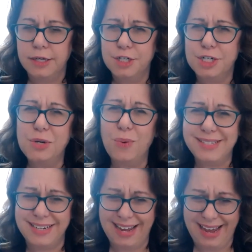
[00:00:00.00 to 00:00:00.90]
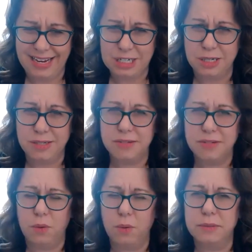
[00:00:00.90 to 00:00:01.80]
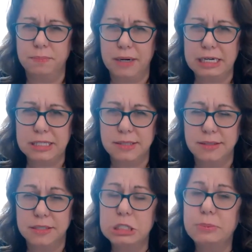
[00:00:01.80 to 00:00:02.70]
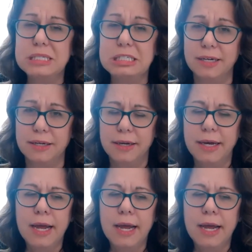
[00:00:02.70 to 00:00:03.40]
She wasn't anxious or depressed. She was sick.